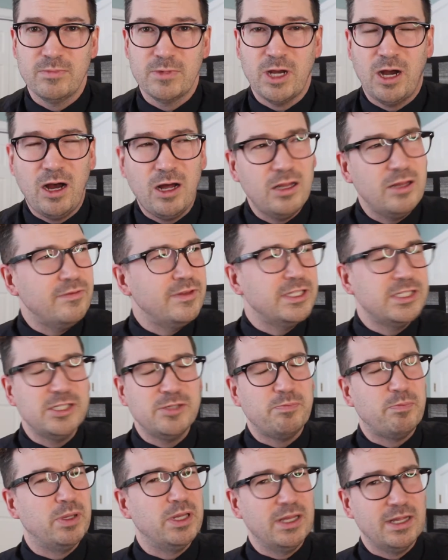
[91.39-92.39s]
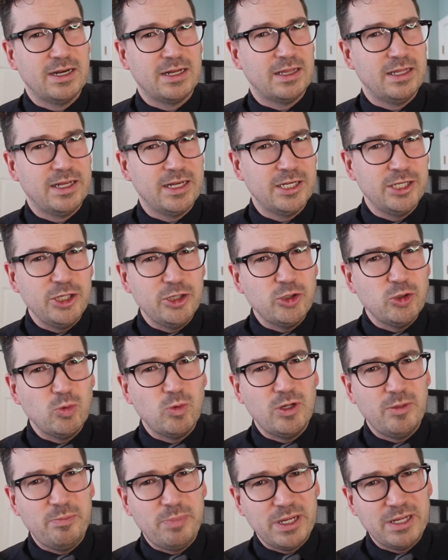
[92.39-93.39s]
All of this is politically
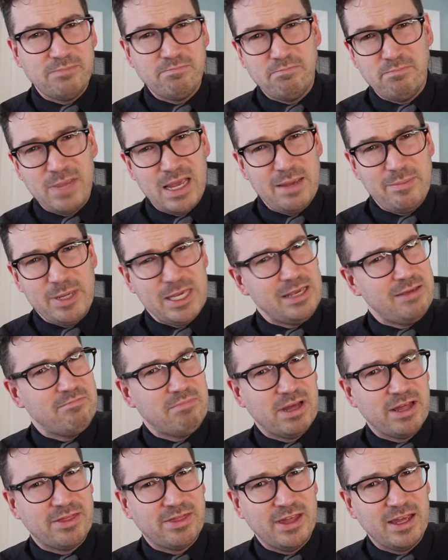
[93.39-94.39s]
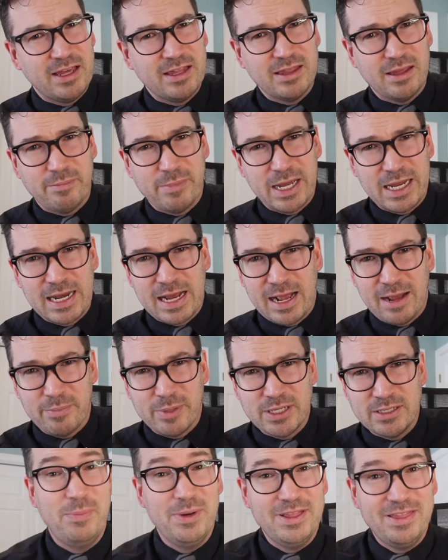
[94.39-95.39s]
unusual, but maybe a thing that might
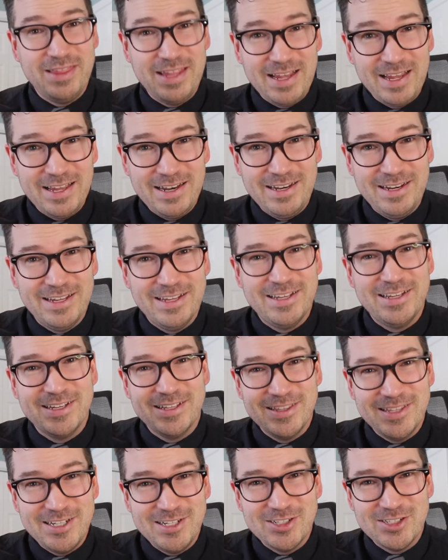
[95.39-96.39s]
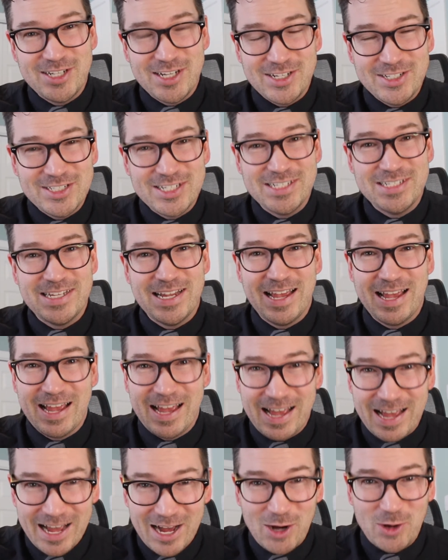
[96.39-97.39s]
happen. But then, Lear tells us
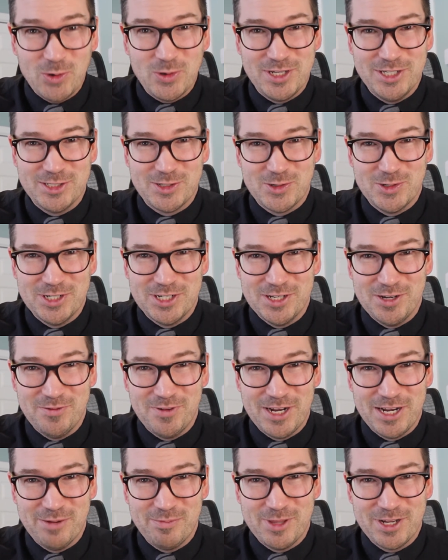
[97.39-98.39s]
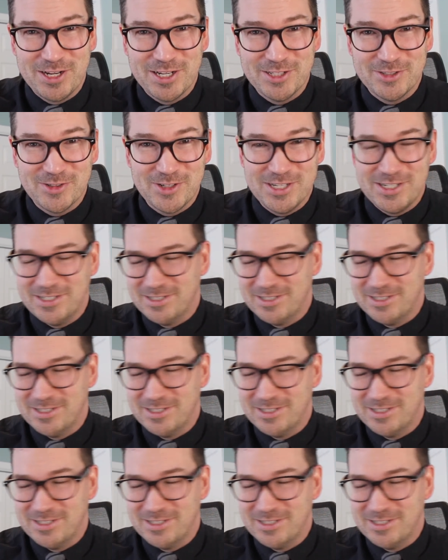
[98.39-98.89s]
how he's going to divide up the country.